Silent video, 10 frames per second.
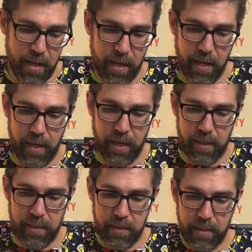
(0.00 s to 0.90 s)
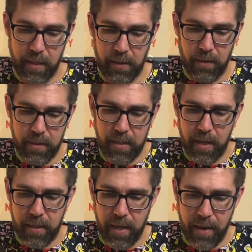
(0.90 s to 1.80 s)
And it looks
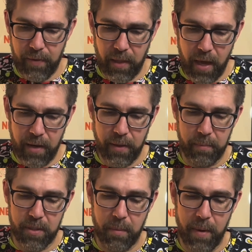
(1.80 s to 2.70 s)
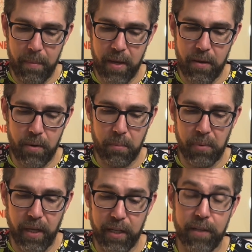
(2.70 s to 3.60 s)
like they have a lot of them, so maybe you can
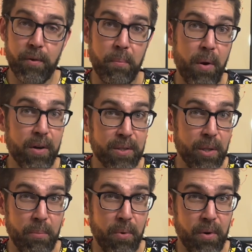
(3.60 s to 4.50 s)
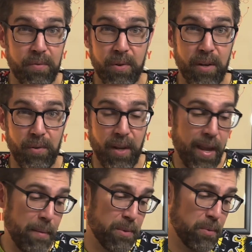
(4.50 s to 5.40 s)
play different parts of the board for different
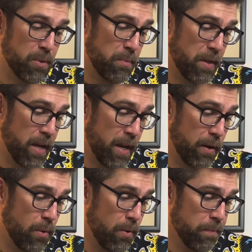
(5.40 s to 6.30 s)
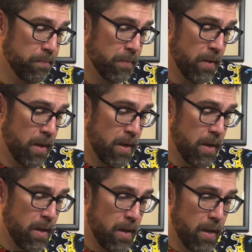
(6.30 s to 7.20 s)
games, which would be kind of cool.
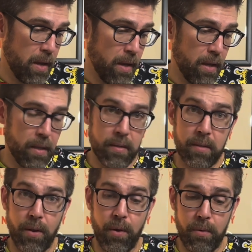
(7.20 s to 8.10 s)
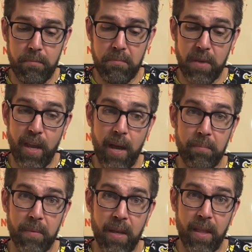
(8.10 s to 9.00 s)
And so, yeah,
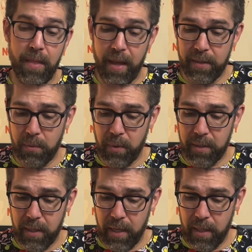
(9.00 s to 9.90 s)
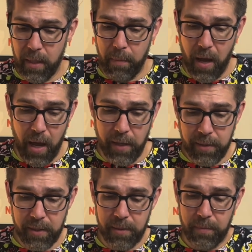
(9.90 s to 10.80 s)
that's what's in the
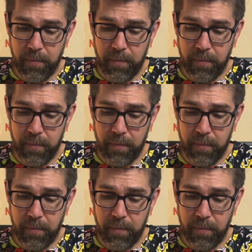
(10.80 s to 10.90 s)
box.